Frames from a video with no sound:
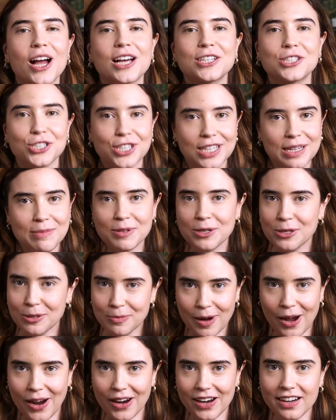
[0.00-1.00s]
Ashim
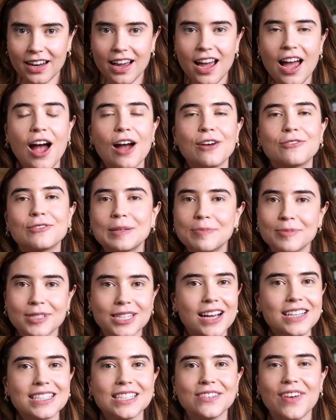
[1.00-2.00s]
Kumar, a
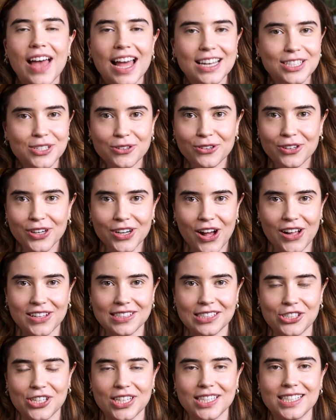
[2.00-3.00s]
reproductive
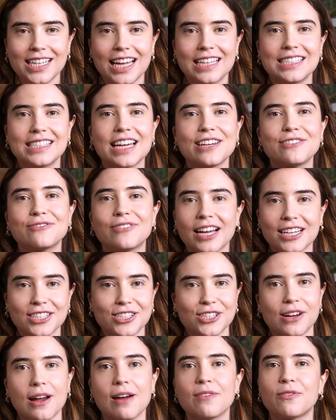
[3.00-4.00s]
endocrinologist and
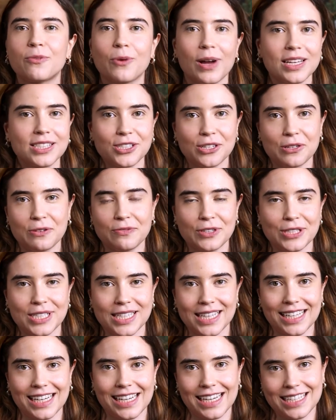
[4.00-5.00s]
director of Western
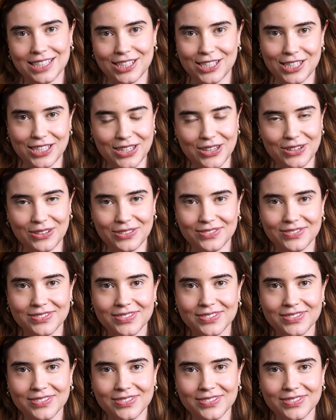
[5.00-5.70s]
Fertility Institute.